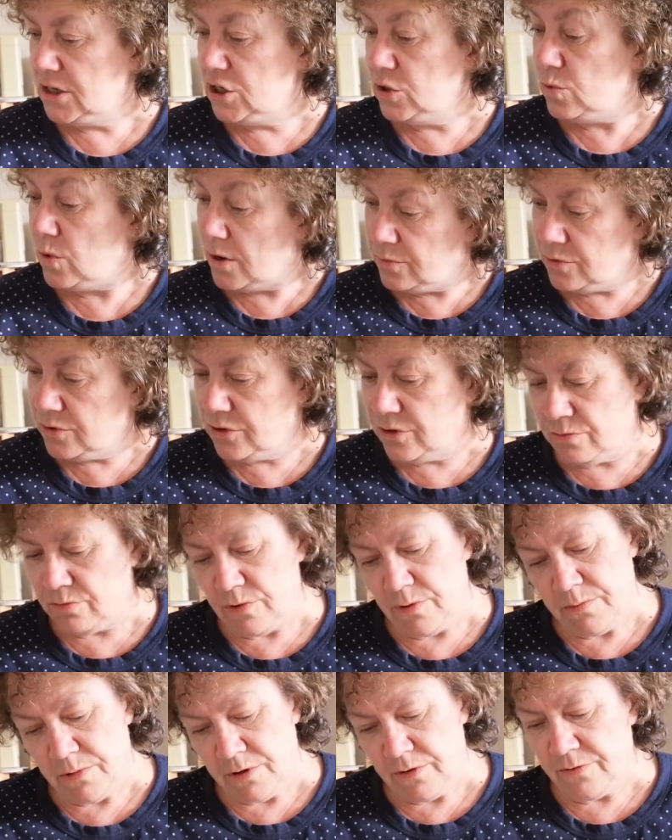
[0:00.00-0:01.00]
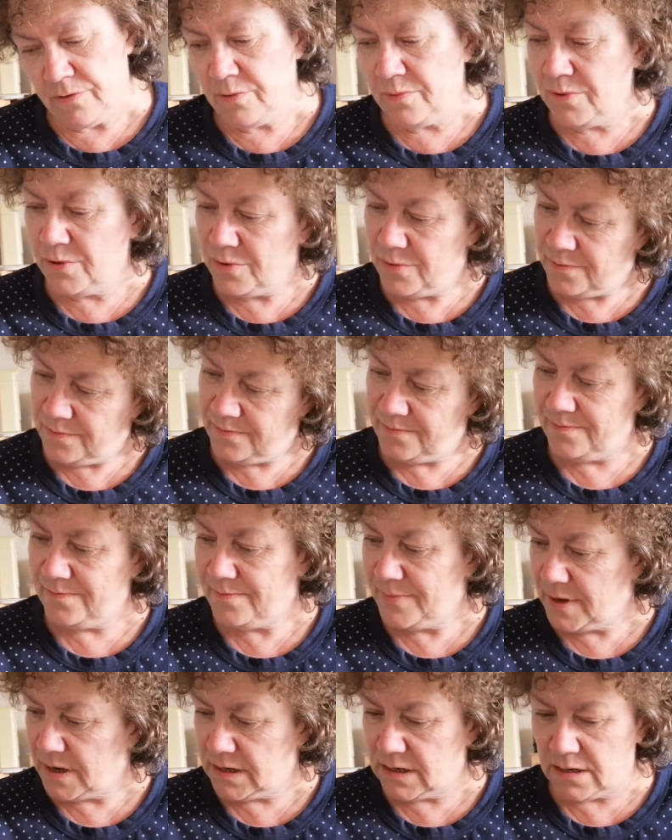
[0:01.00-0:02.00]
do I want them removable?
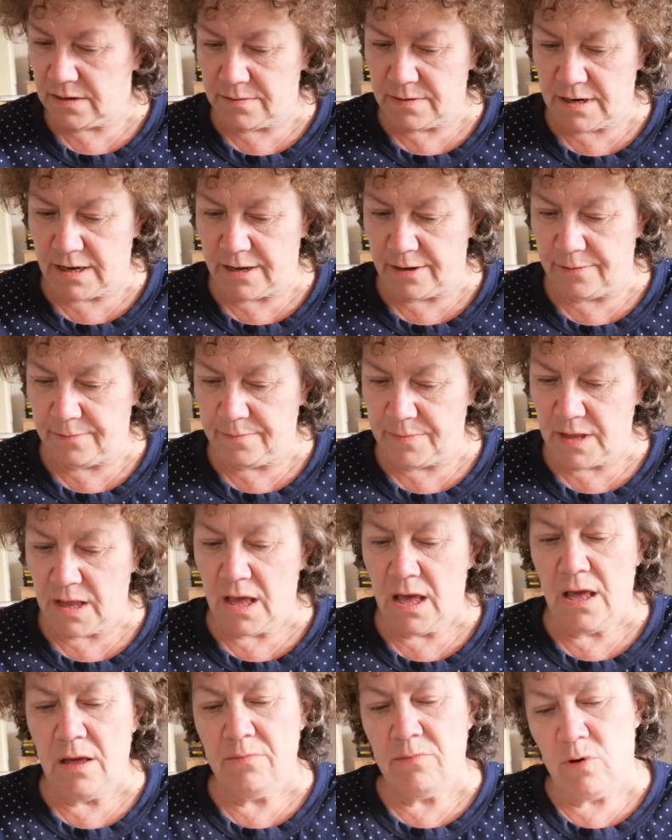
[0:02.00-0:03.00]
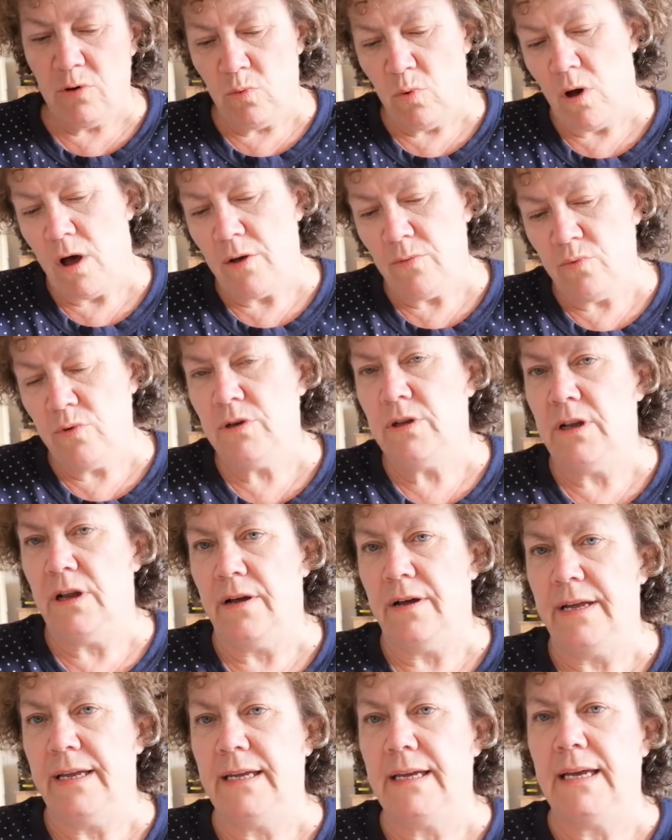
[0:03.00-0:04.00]
I don't know. But what I would
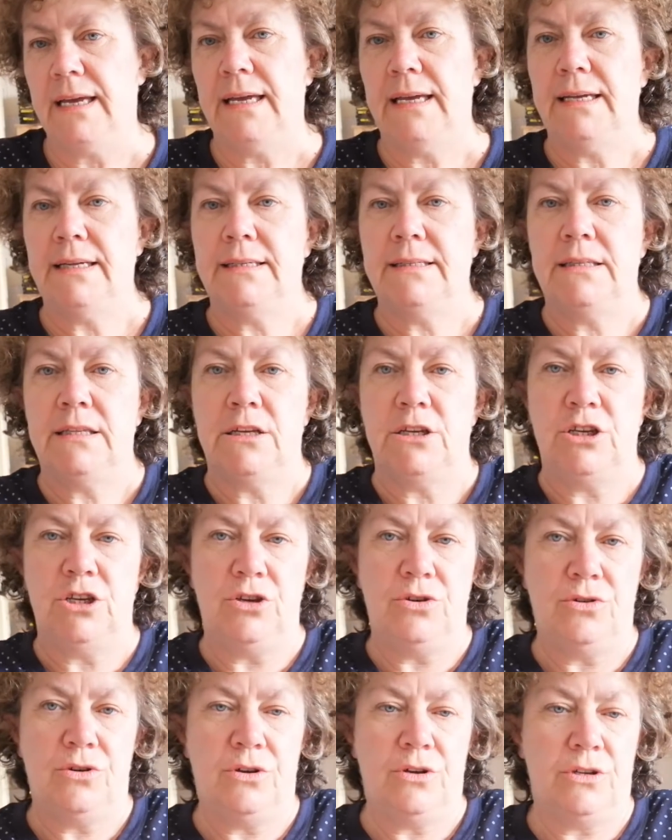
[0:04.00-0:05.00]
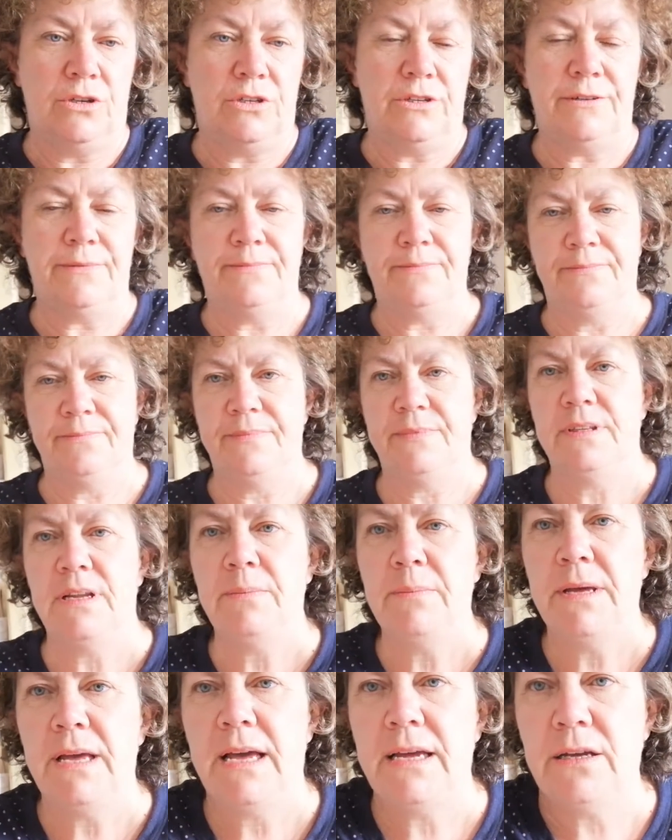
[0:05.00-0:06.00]
like is that you could,
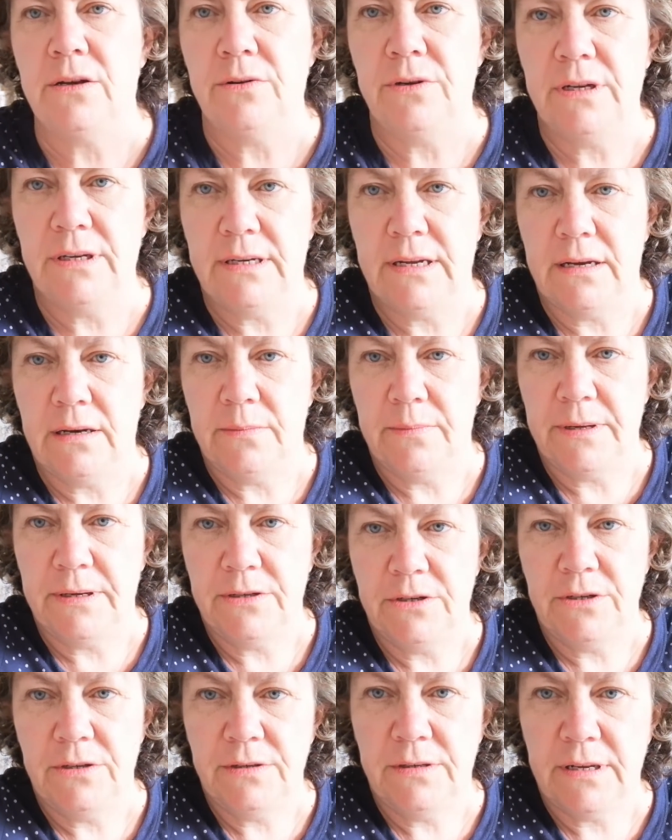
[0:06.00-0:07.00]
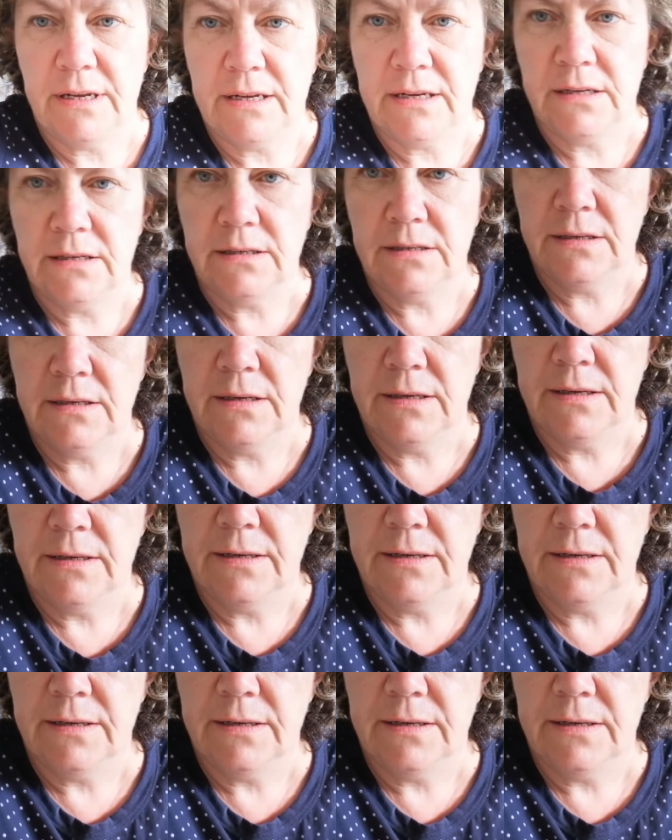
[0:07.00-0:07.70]
let me angle you down a bit, 2 seconds.